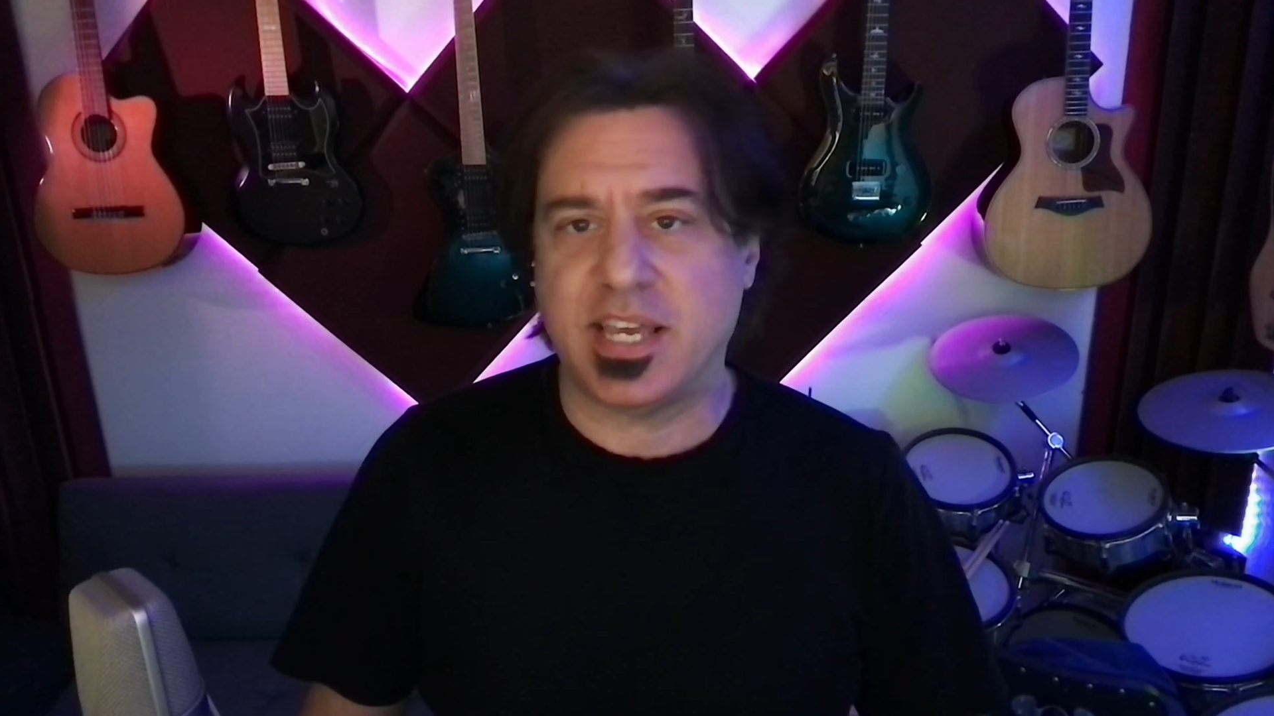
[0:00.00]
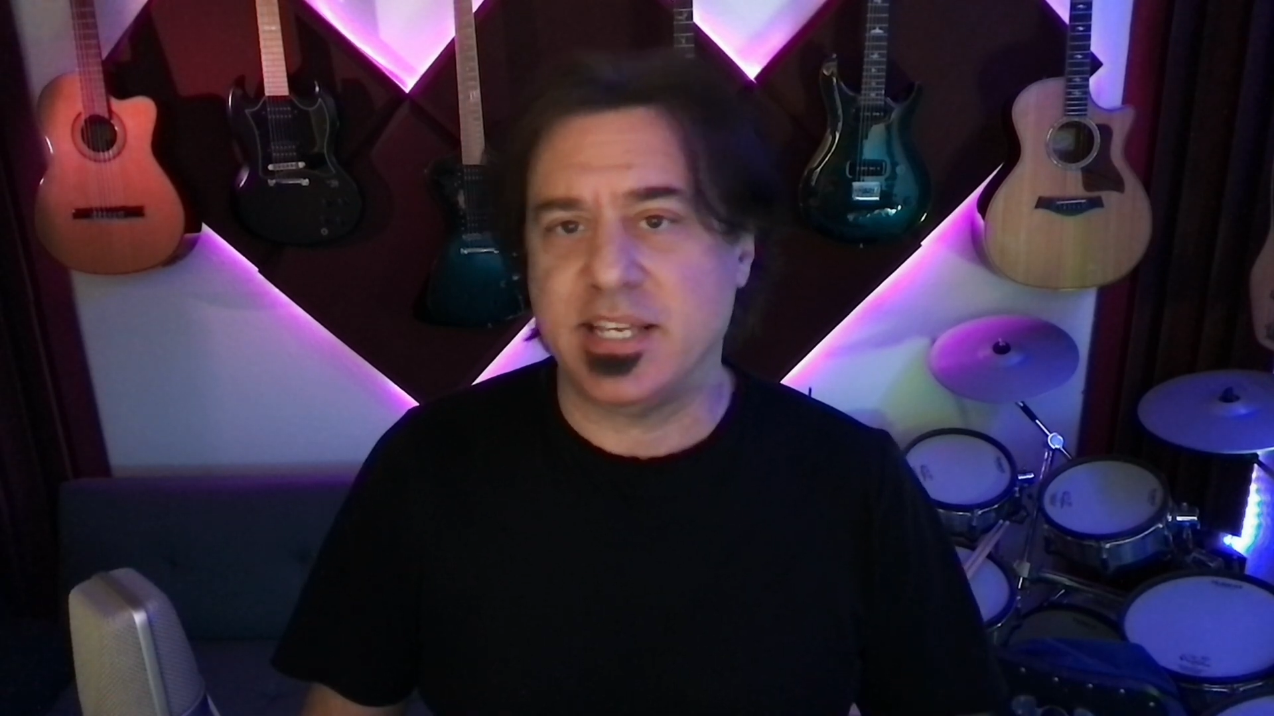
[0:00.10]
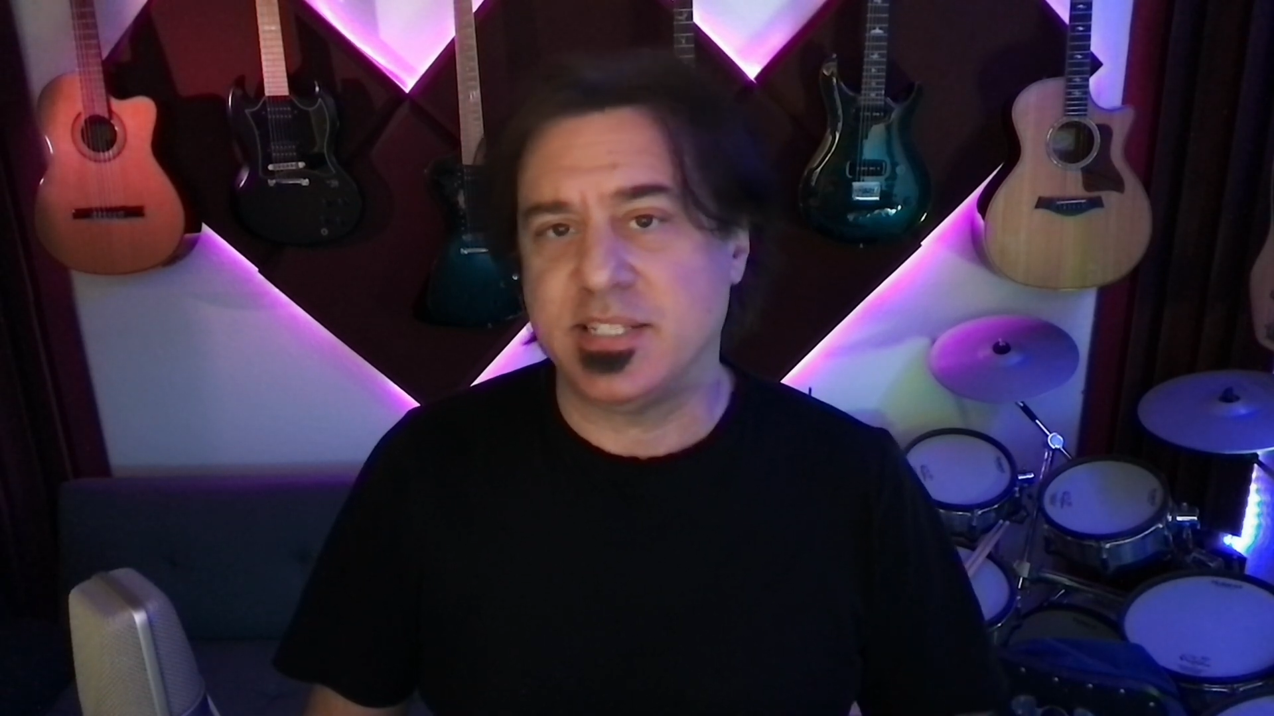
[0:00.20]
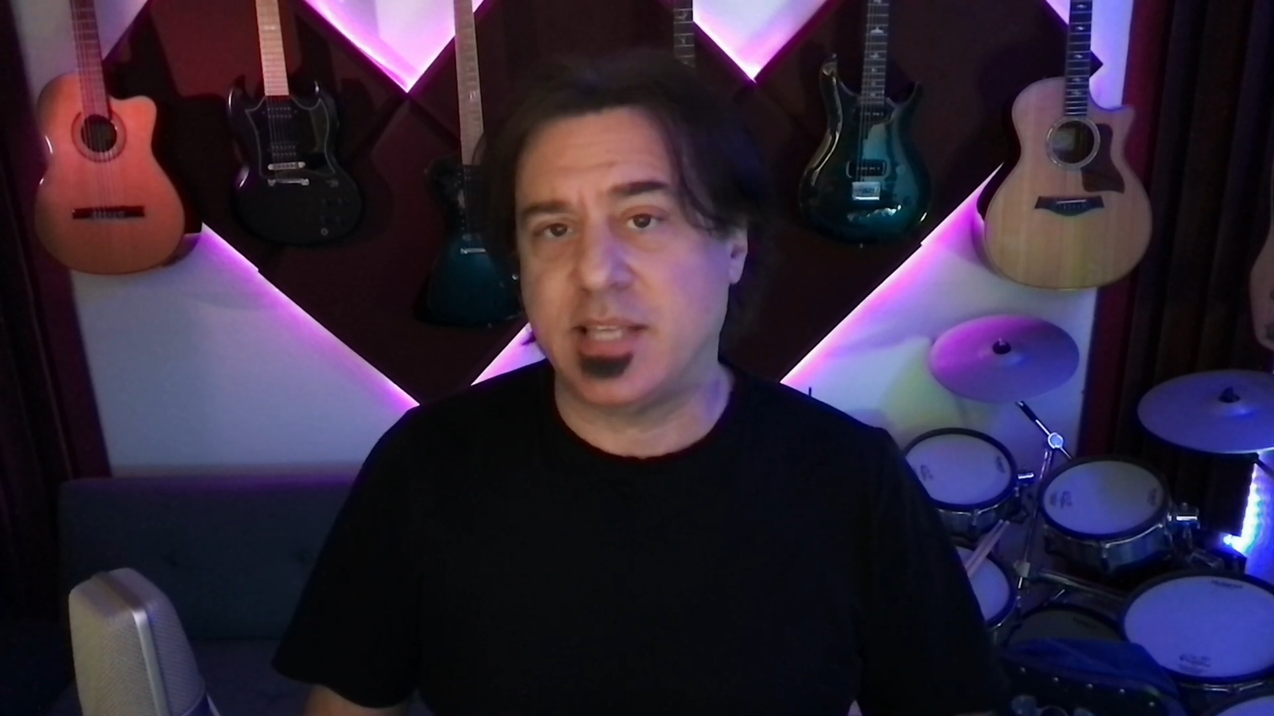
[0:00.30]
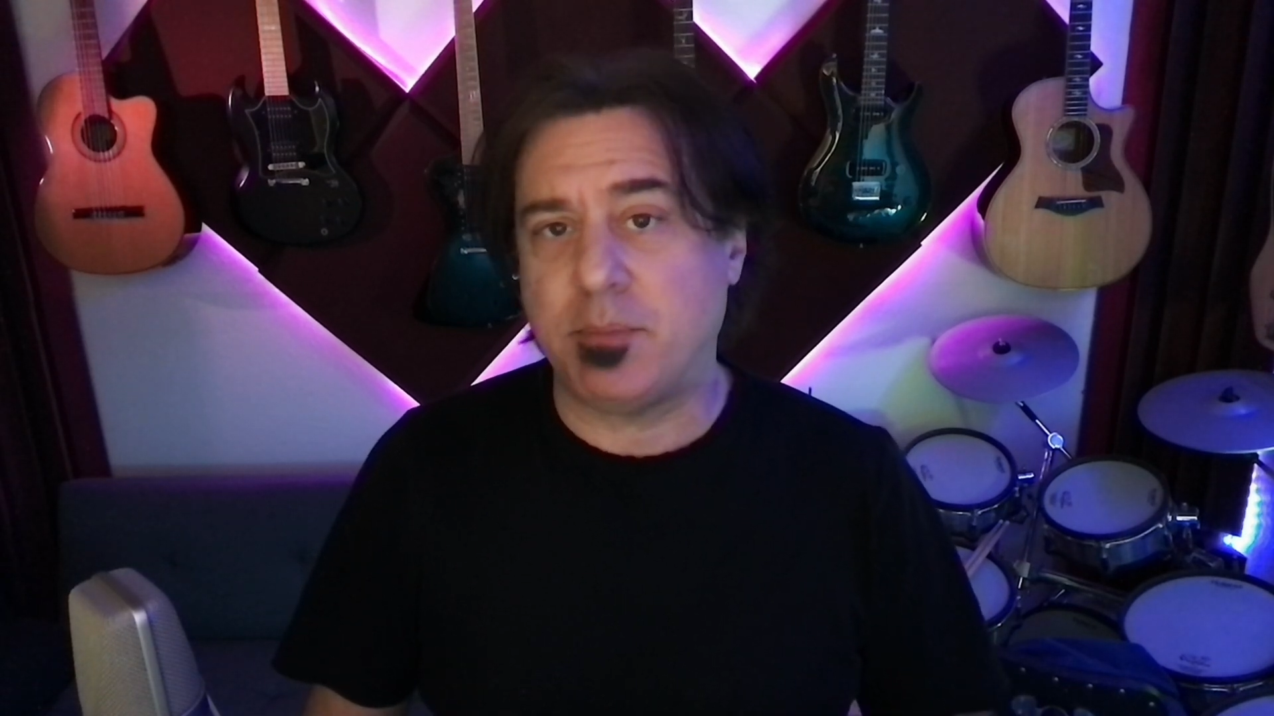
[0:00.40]

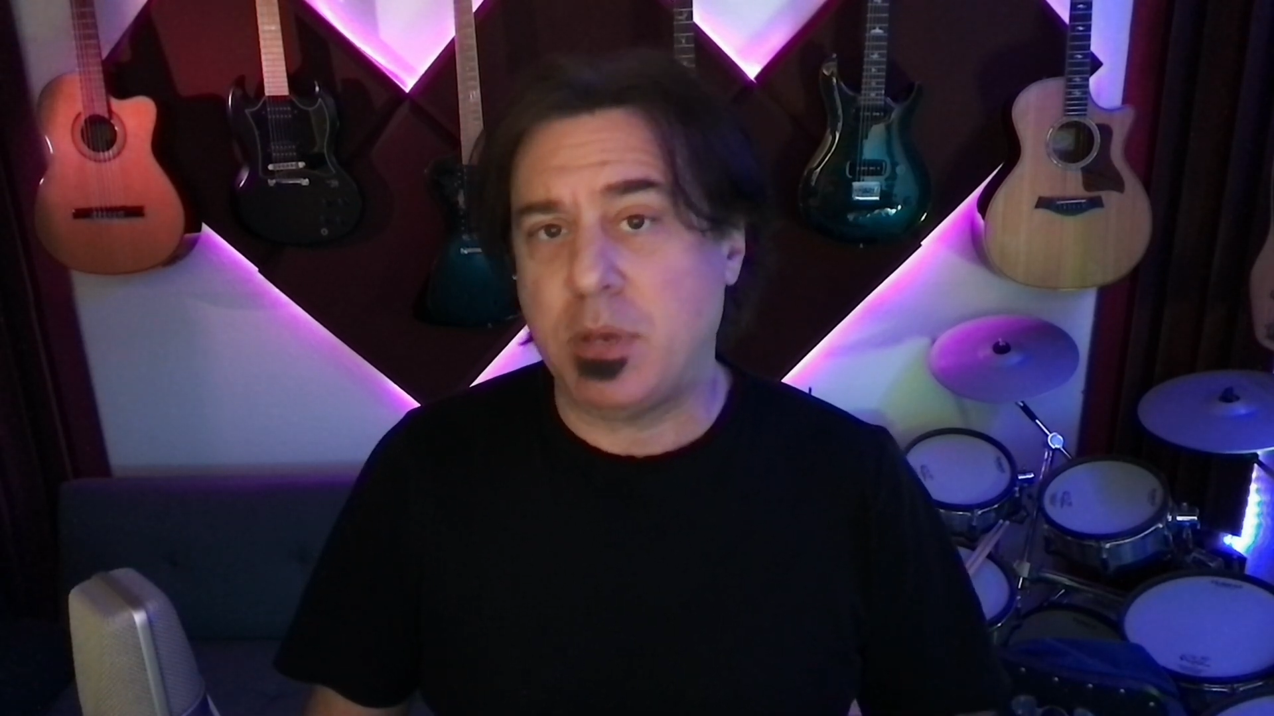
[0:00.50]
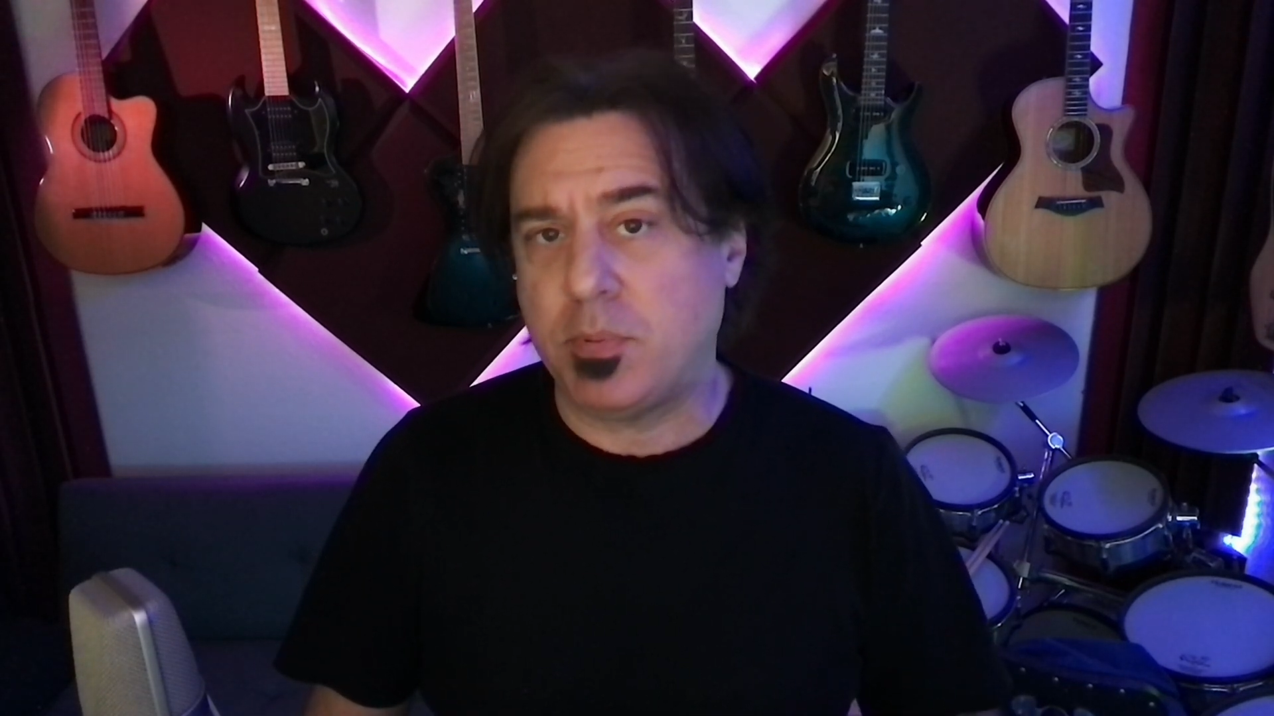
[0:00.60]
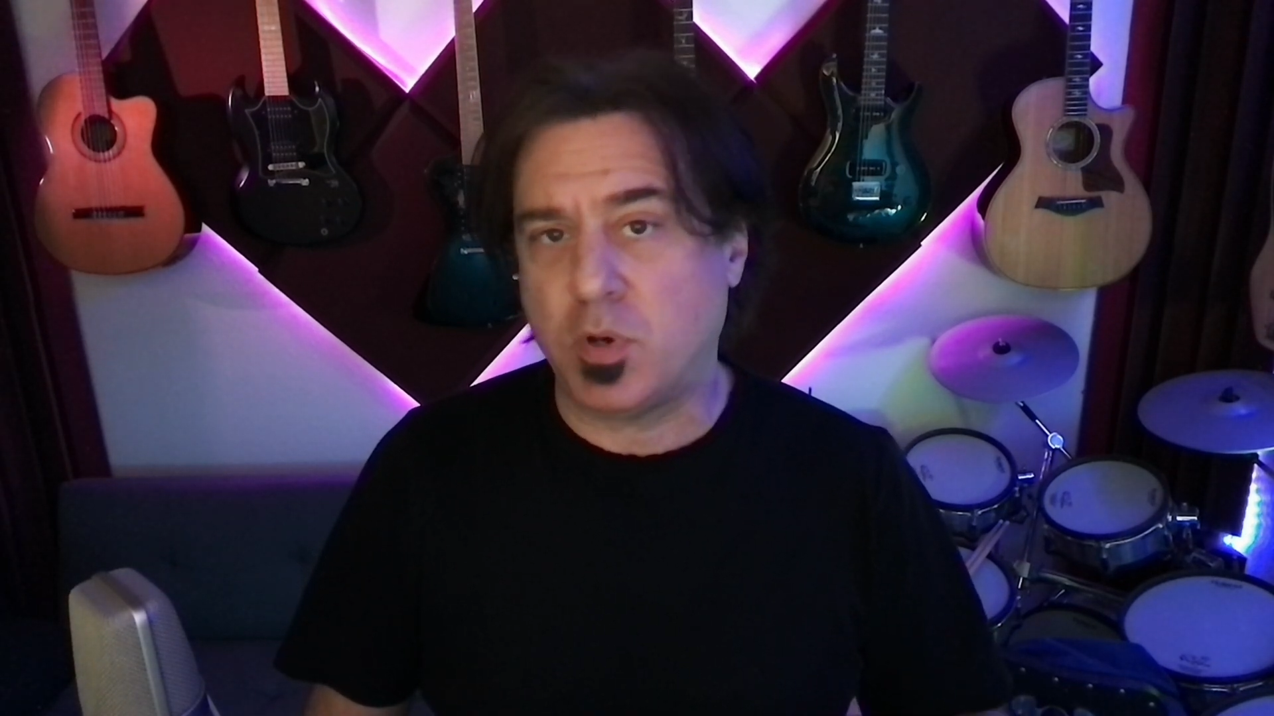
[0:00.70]
is that people